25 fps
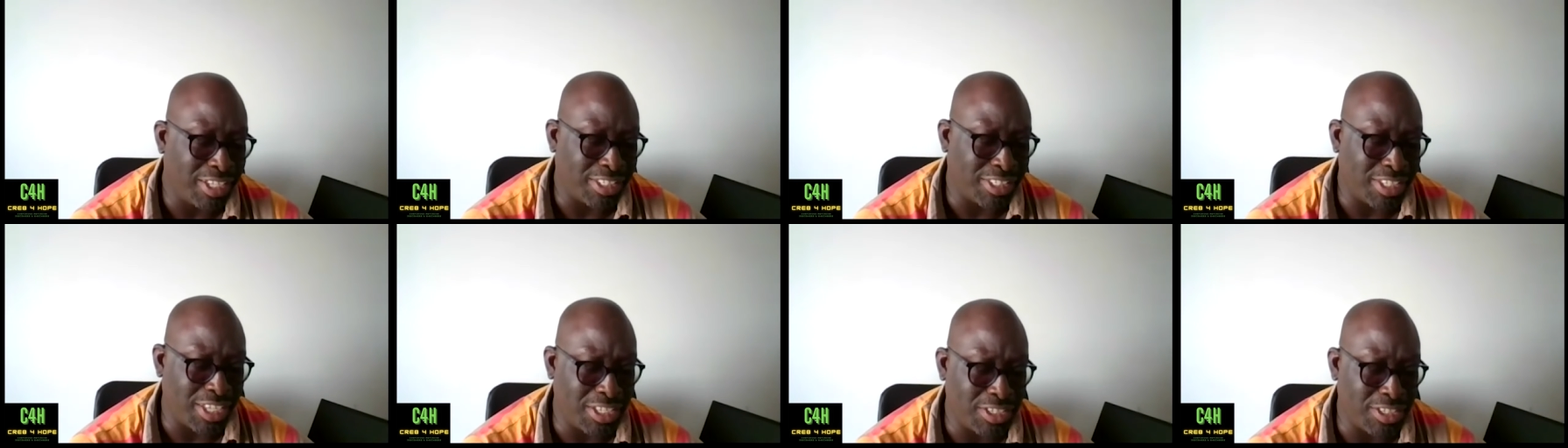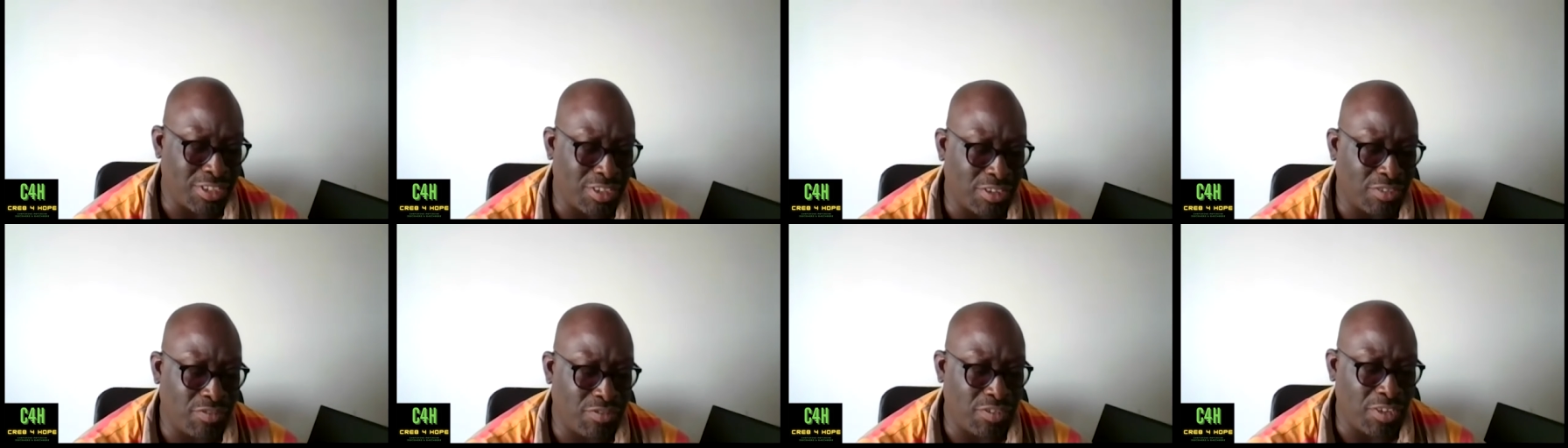in
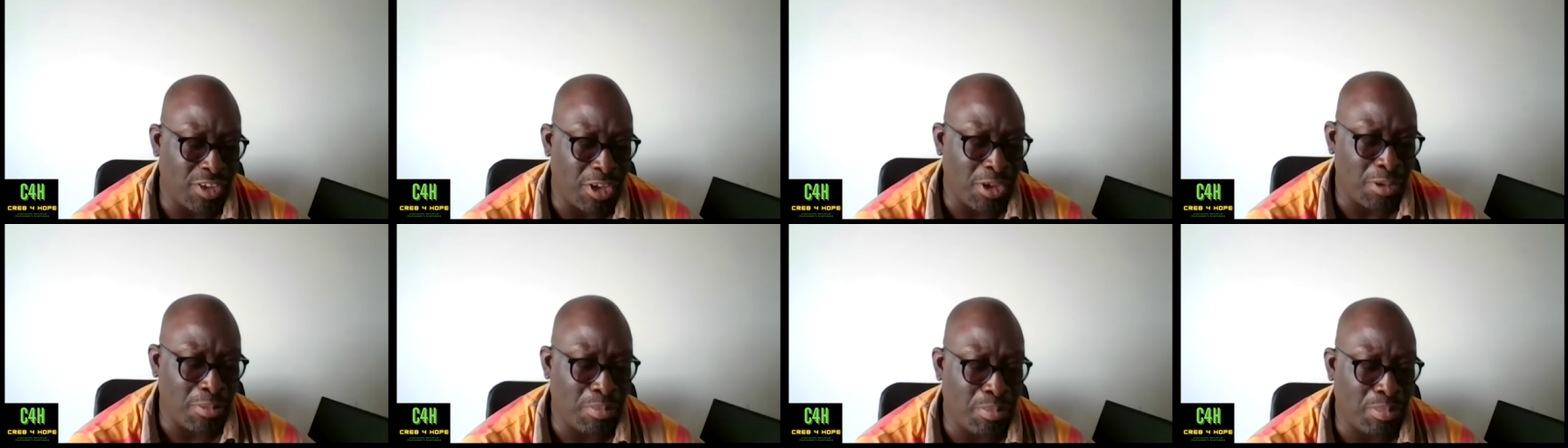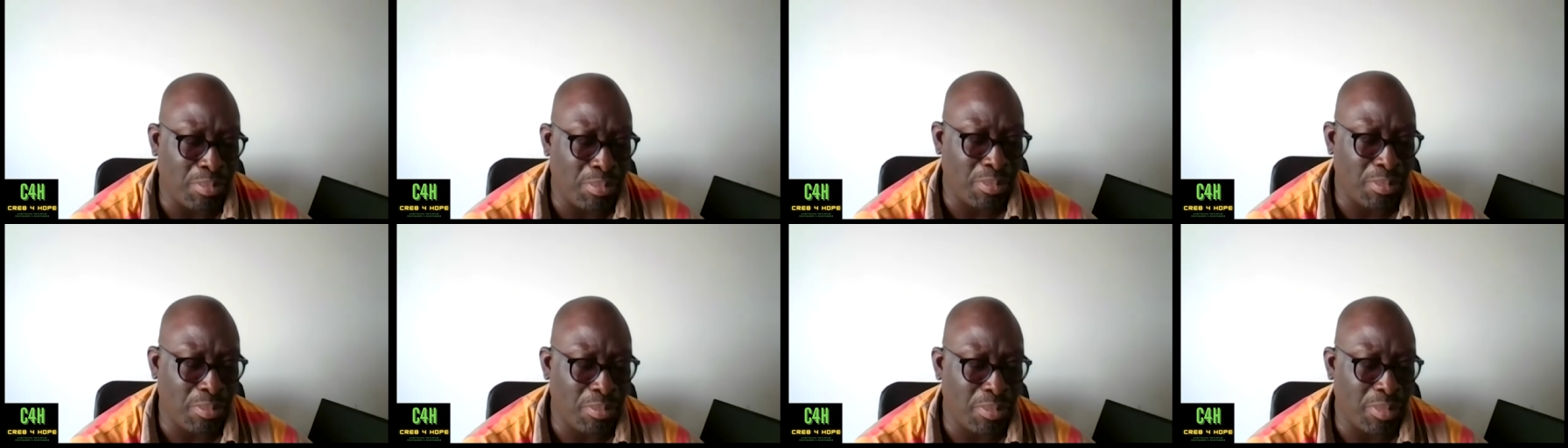terms of
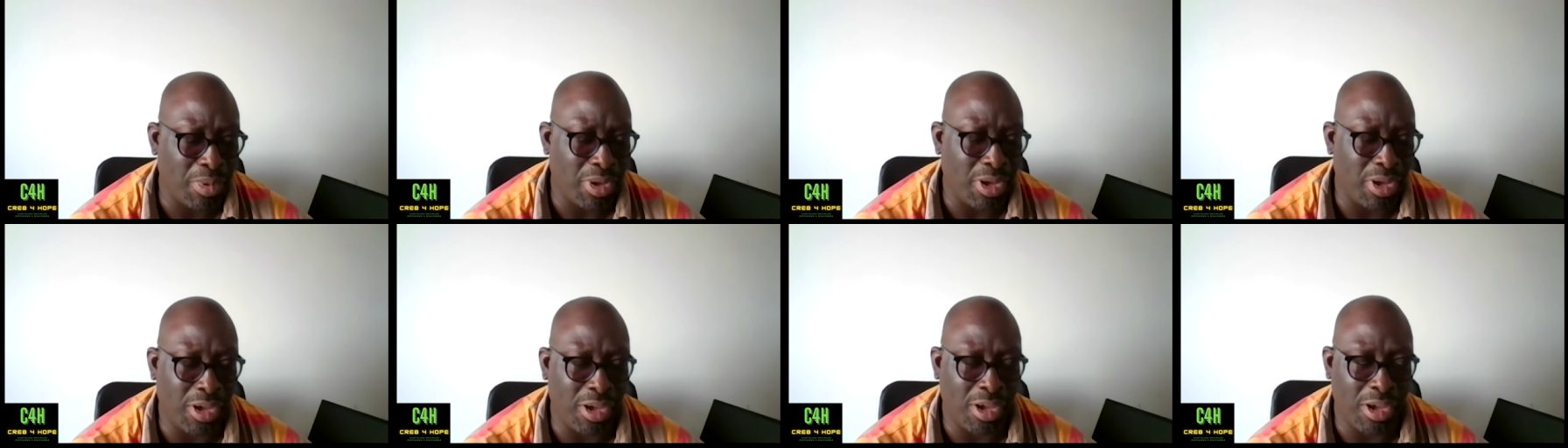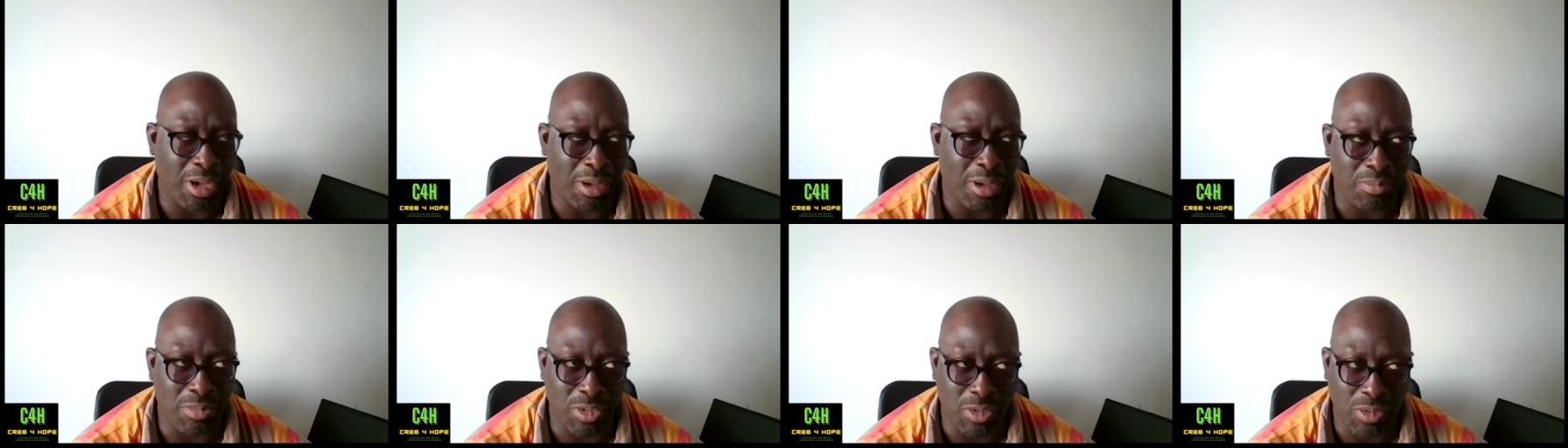um,
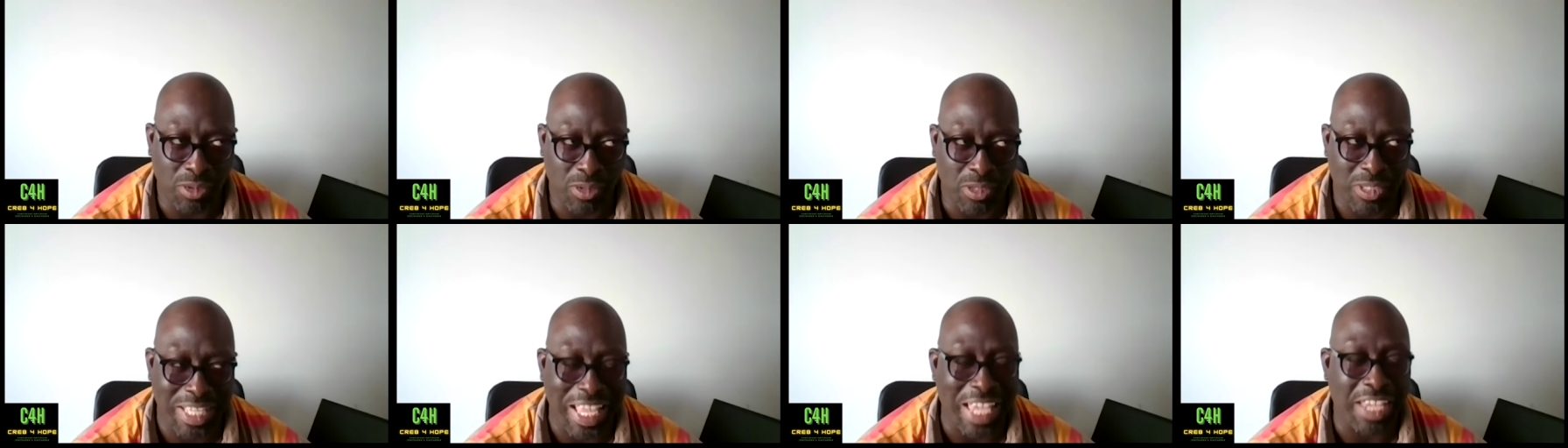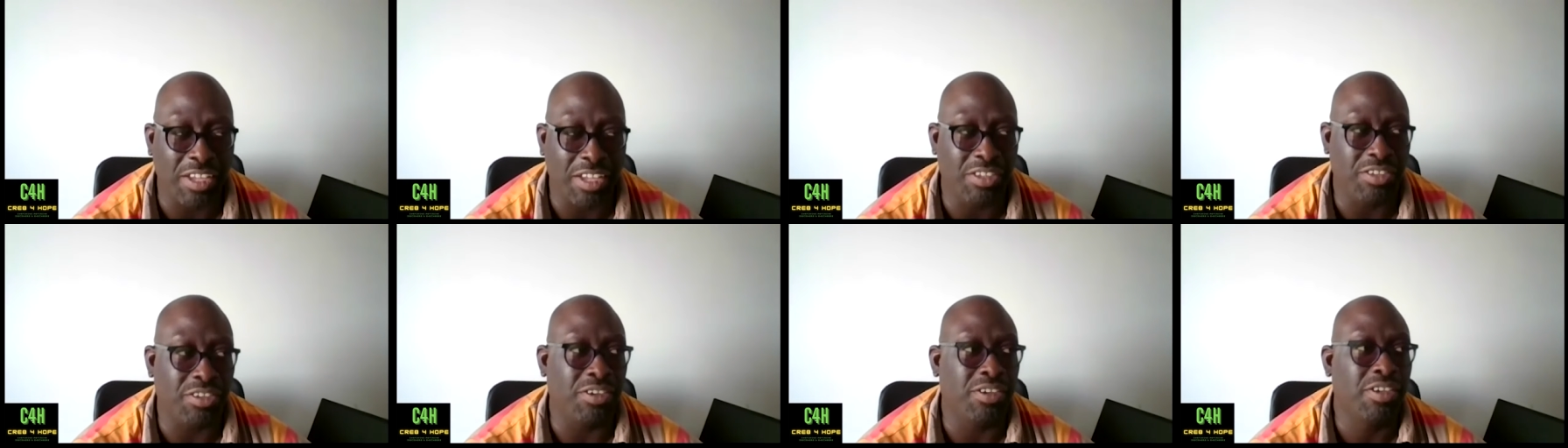um your
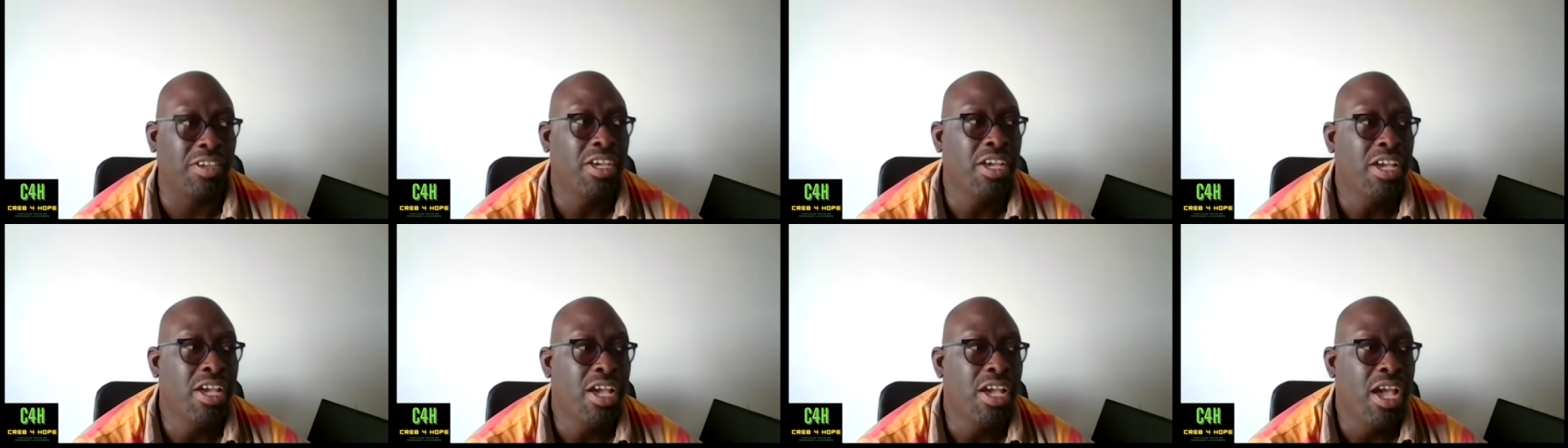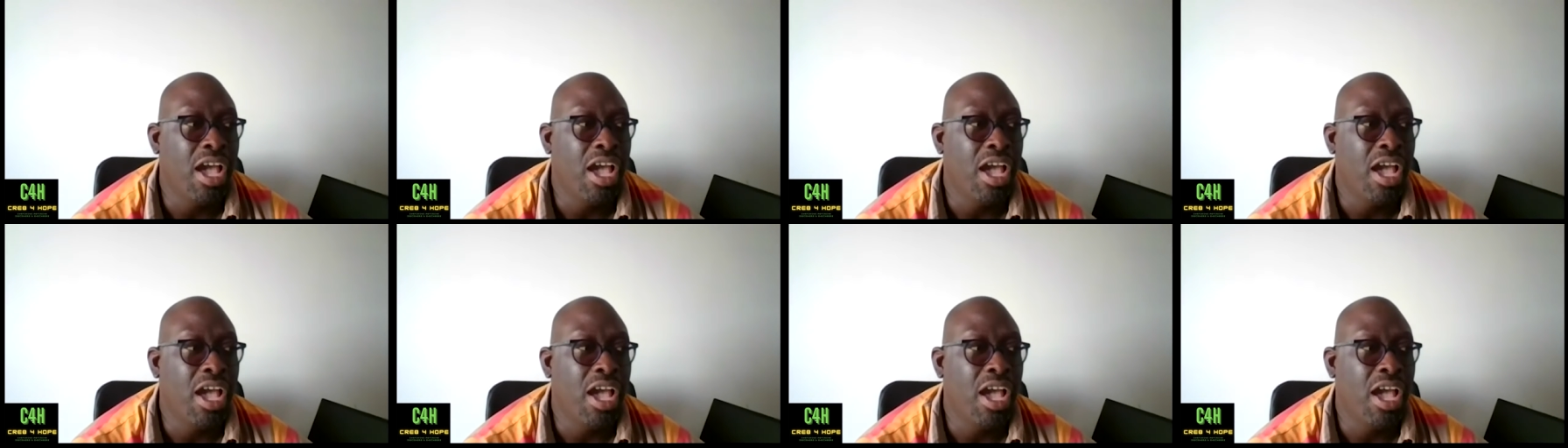second year.